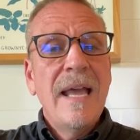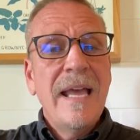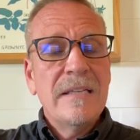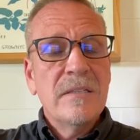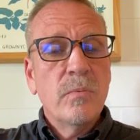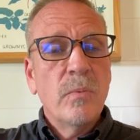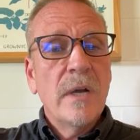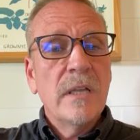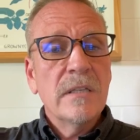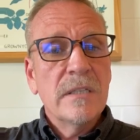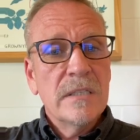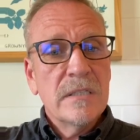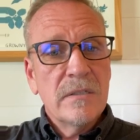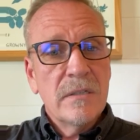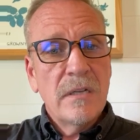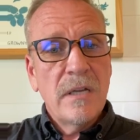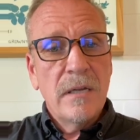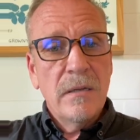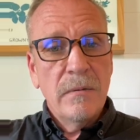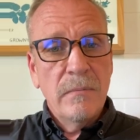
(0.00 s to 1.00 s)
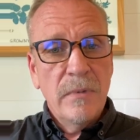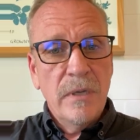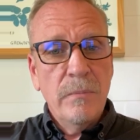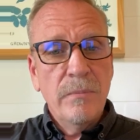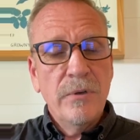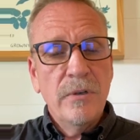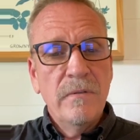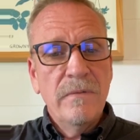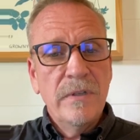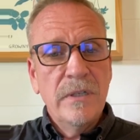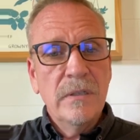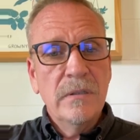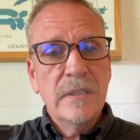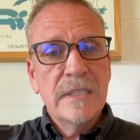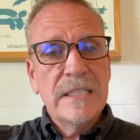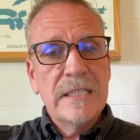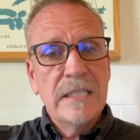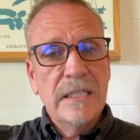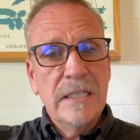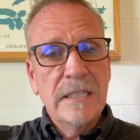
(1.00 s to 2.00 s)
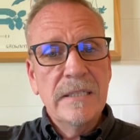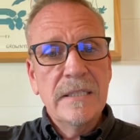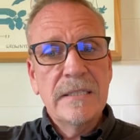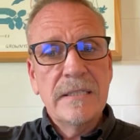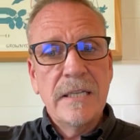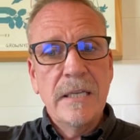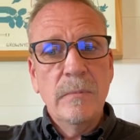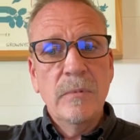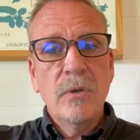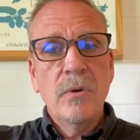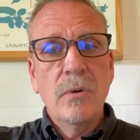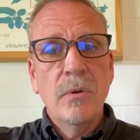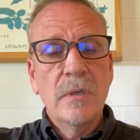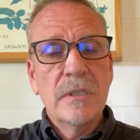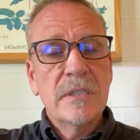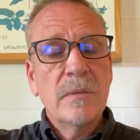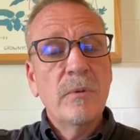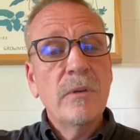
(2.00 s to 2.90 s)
as well as improving your listening in the same course.